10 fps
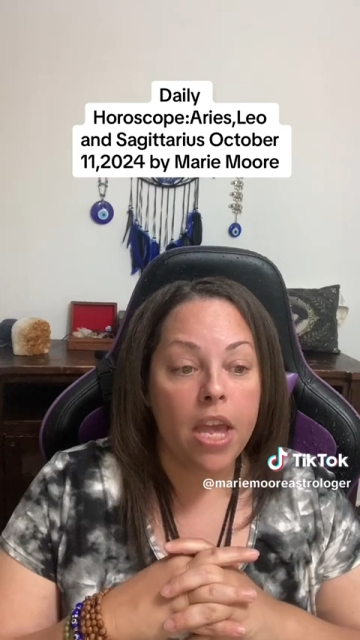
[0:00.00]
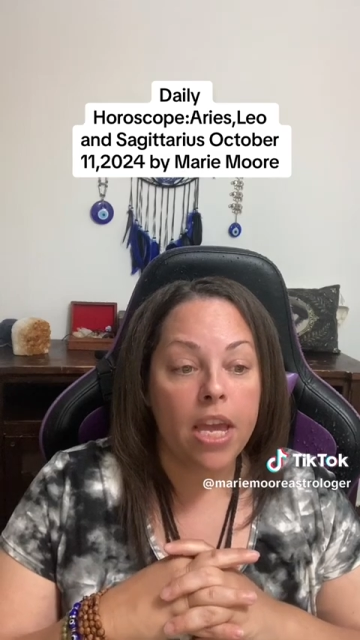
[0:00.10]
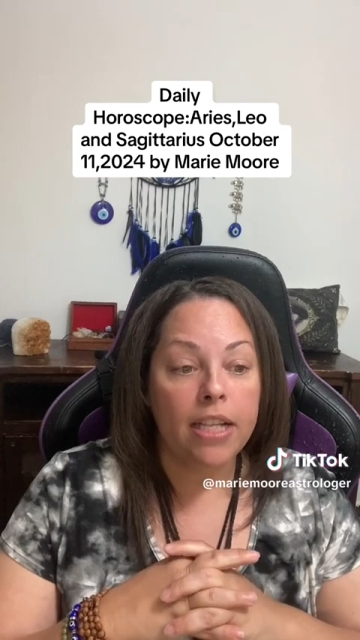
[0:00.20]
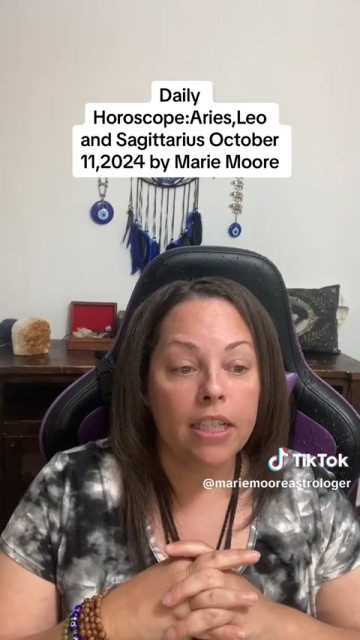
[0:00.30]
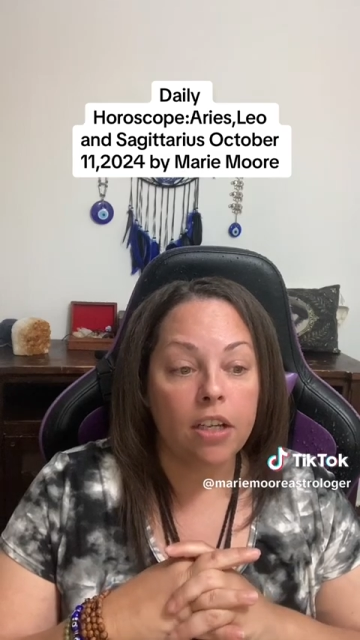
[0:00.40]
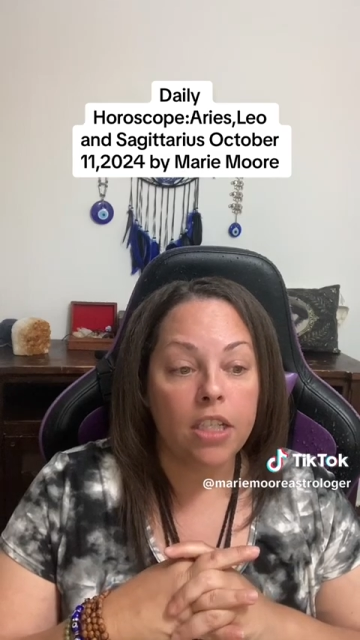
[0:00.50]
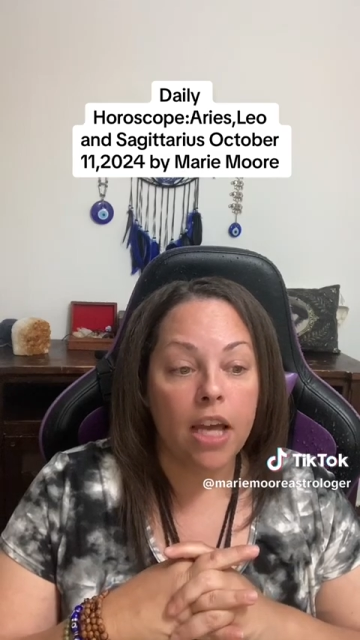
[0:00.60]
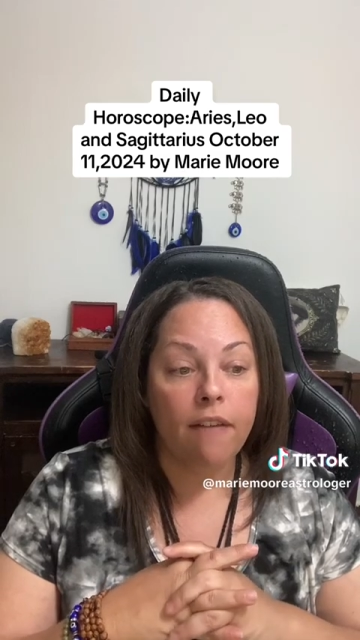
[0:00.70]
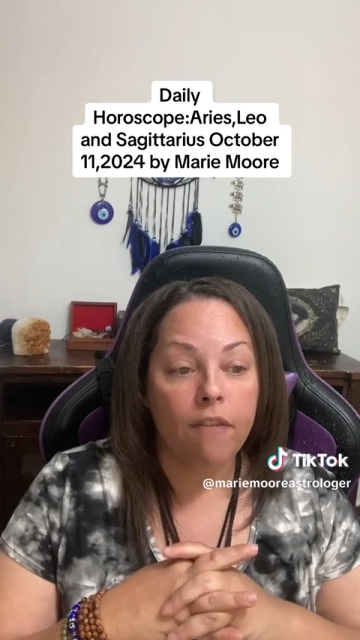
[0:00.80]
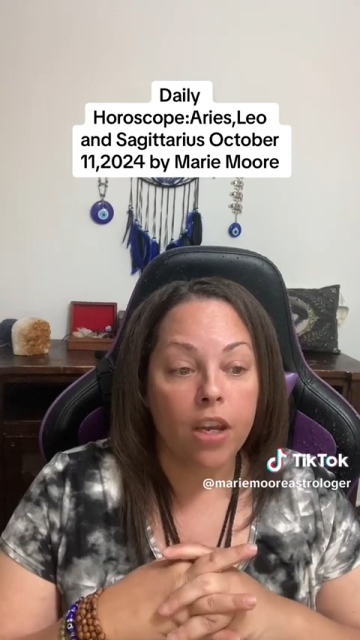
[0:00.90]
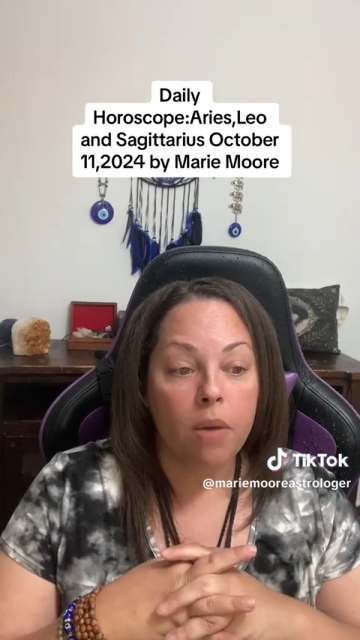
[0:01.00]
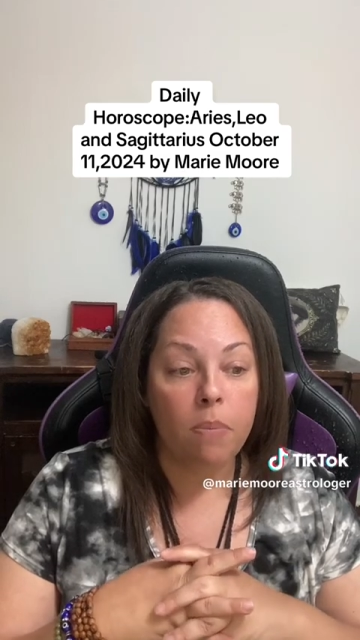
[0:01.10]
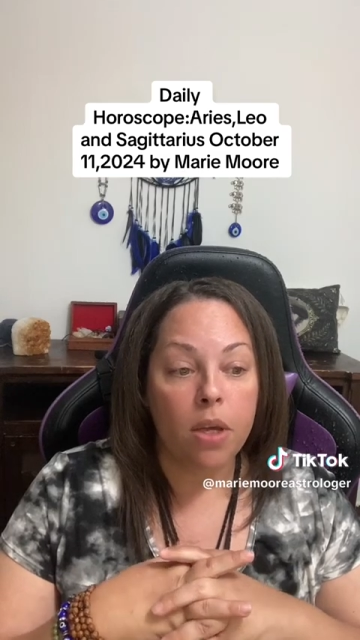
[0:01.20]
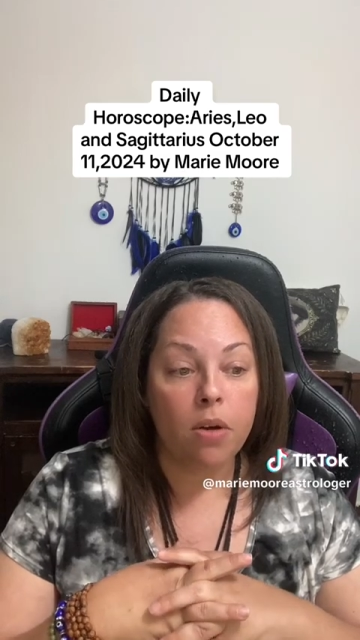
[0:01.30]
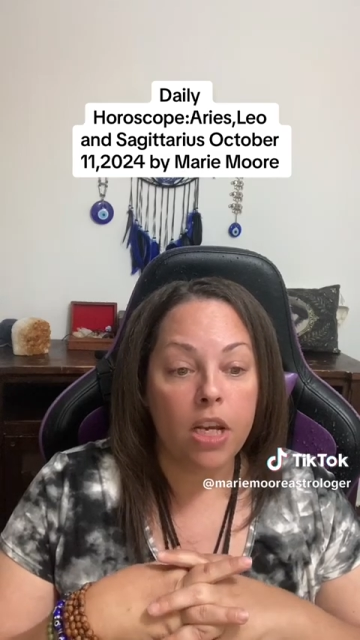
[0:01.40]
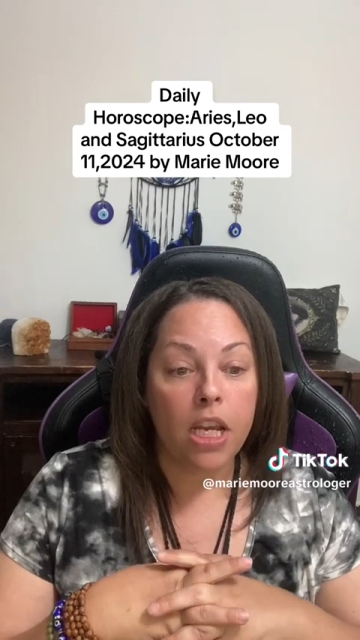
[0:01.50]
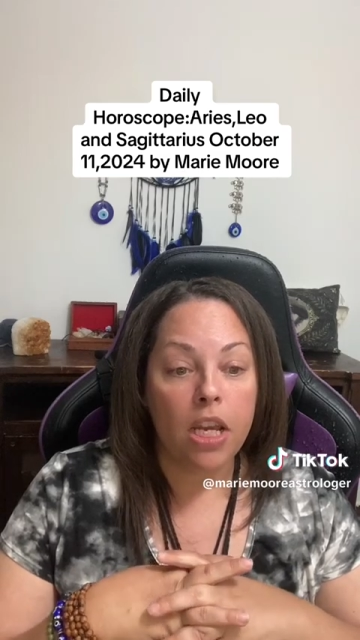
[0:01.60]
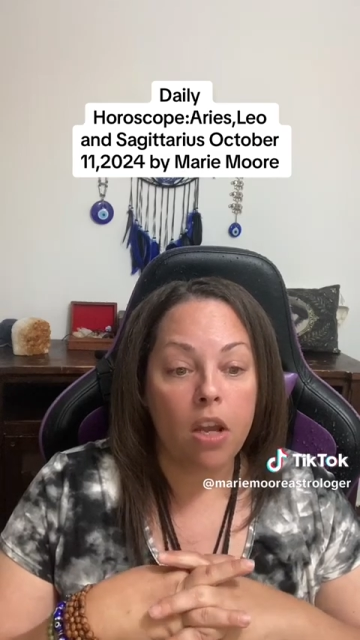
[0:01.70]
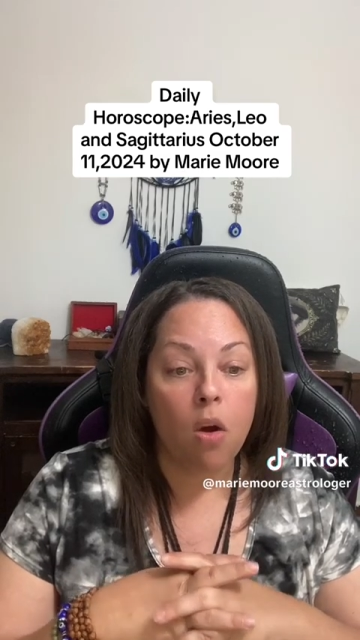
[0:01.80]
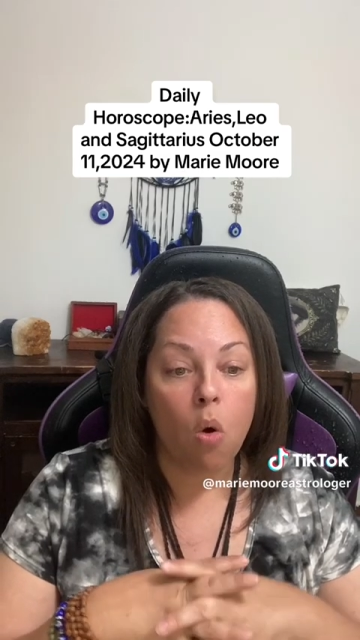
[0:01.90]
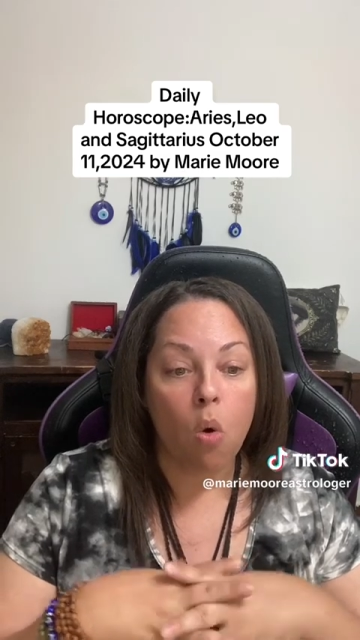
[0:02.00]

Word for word: It is a good time for community